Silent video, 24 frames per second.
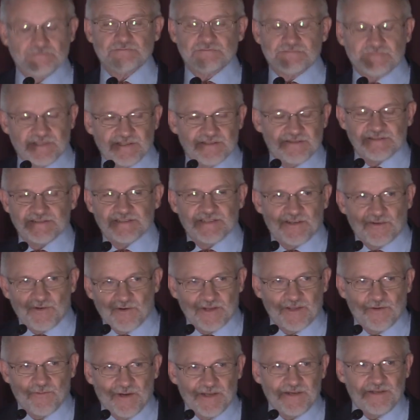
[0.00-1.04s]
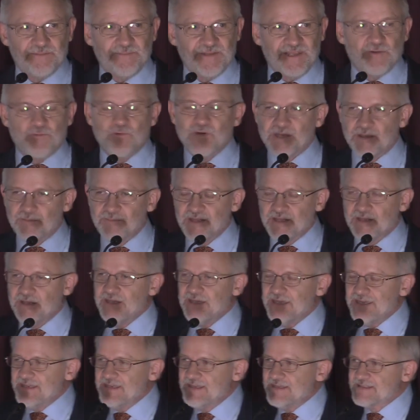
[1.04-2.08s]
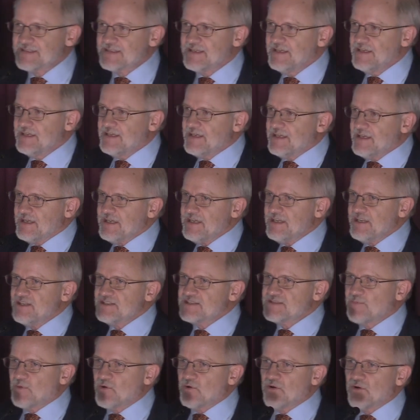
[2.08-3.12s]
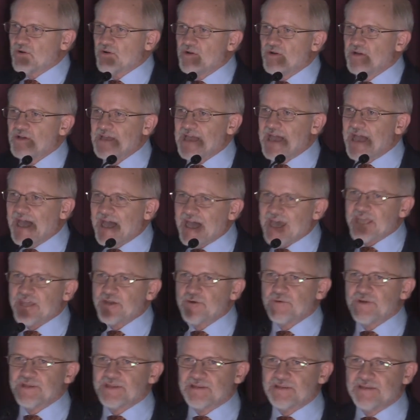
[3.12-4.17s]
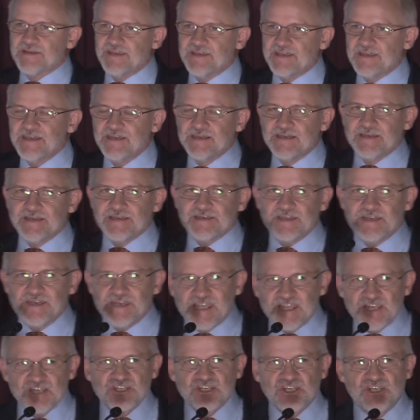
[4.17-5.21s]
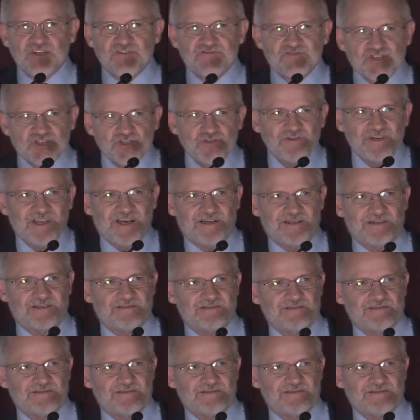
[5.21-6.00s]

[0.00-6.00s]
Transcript: And you say, okay, what do you mean? What I mean, it is, it is more accurately the nation of Judah,